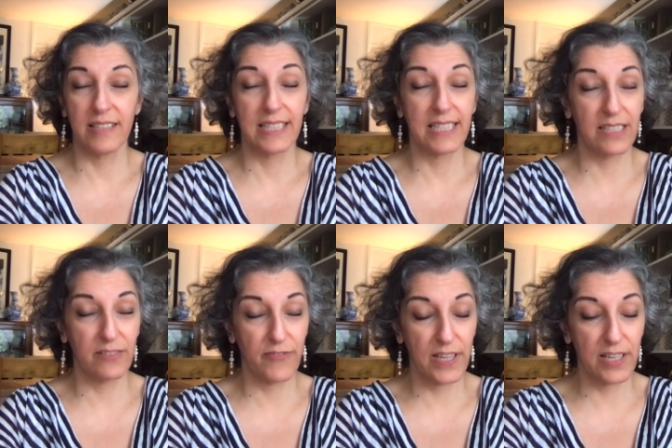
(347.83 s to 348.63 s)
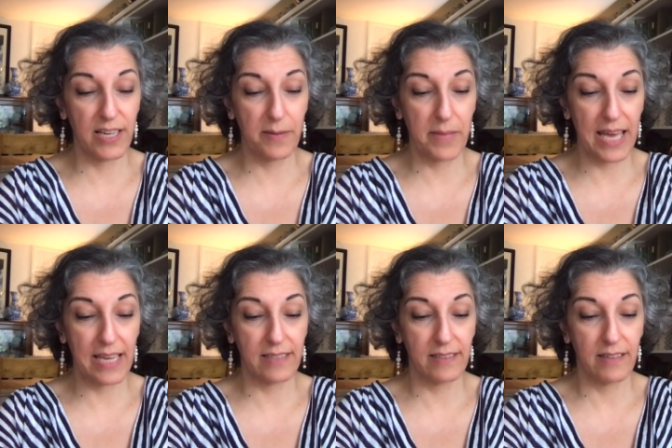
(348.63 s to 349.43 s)
the inferior
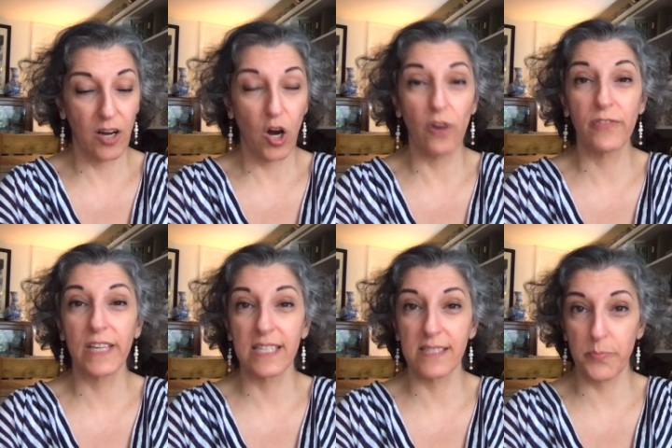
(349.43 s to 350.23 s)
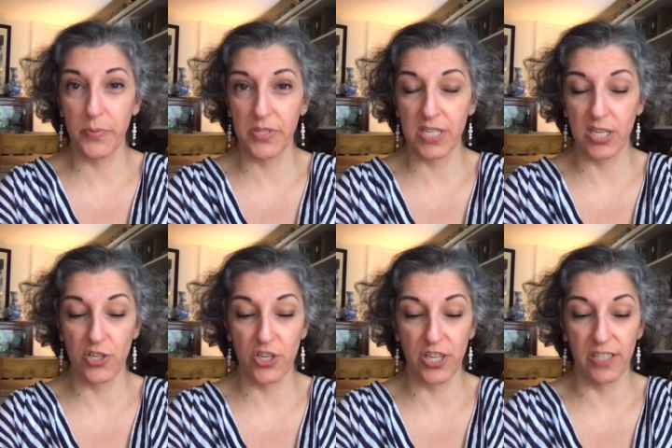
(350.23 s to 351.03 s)
man of his
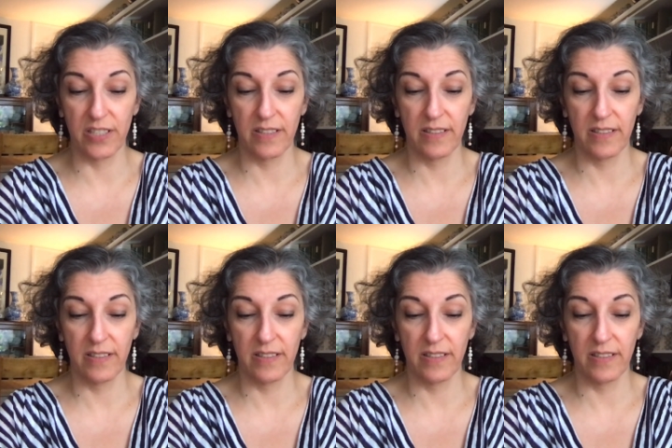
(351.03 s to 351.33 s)
position.